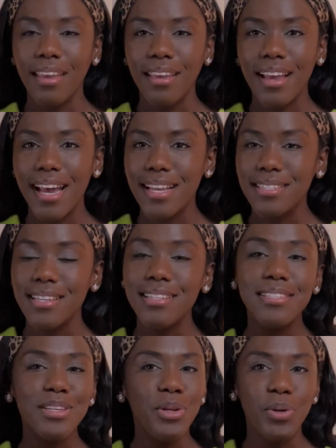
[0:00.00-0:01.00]
Guys,
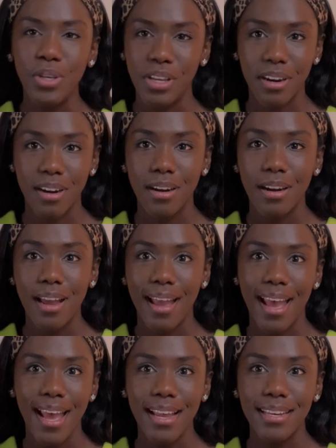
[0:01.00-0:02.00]
it's a new year,
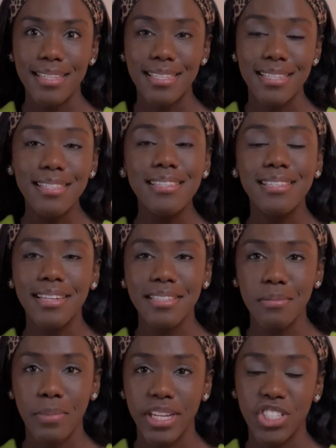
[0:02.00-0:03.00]
and since
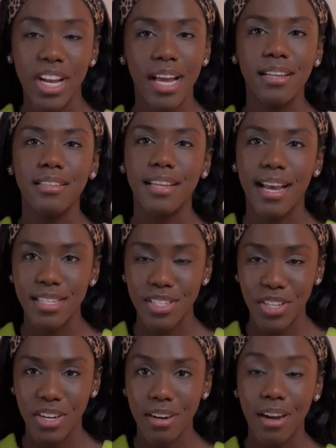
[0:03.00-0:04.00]
starting my channel
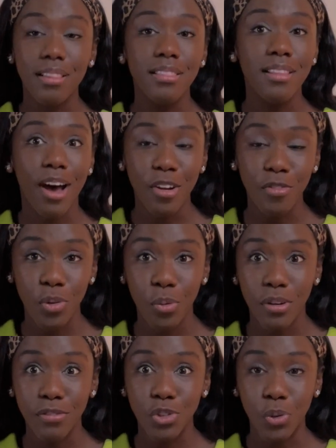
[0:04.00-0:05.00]
last year, a lot of you
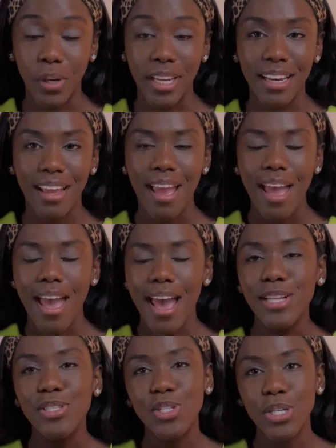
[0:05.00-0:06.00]
have joined.
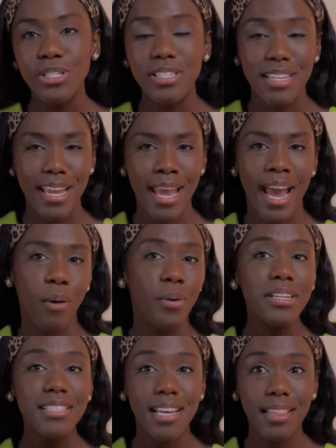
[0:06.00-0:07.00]
And so today I
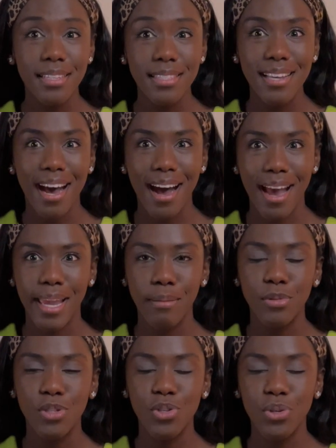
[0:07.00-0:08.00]
want to take the
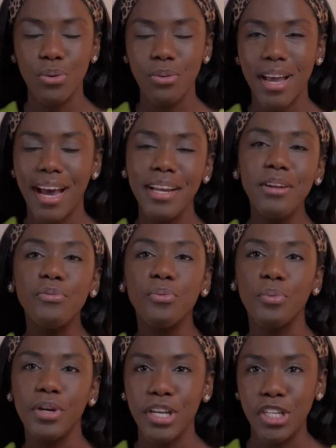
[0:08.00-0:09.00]
time to kind
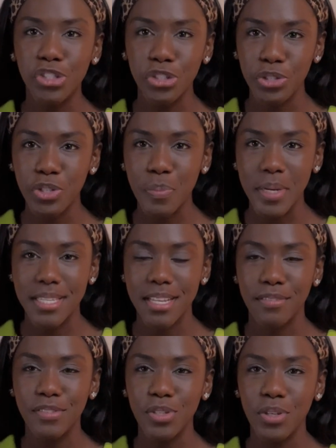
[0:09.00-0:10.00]
of reintroduce
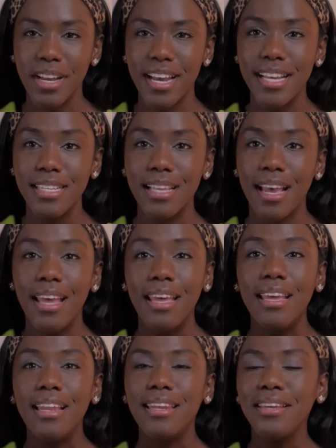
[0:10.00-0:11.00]
myself to you guys,
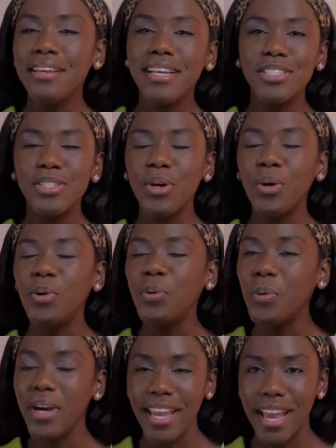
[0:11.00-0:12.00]
let you guys know
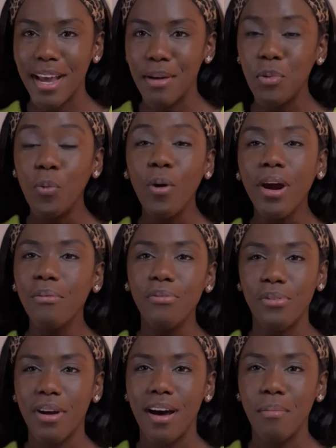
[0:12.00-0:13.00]
who I am, where I'm
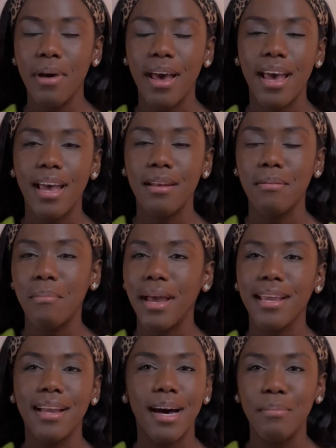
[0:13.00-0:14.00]
from, and
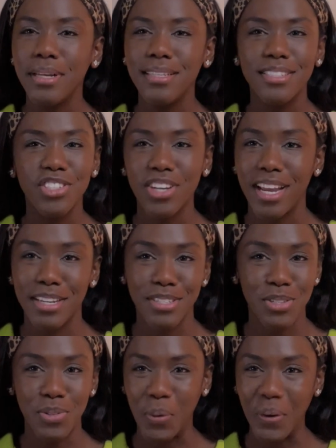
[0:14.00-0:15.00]
my coming to China
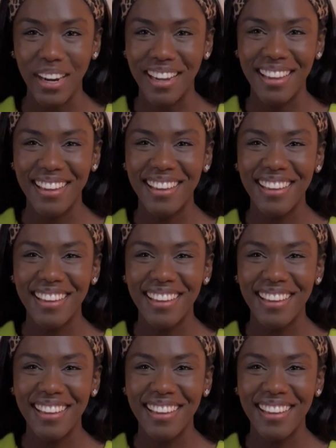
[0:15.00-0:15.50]
story.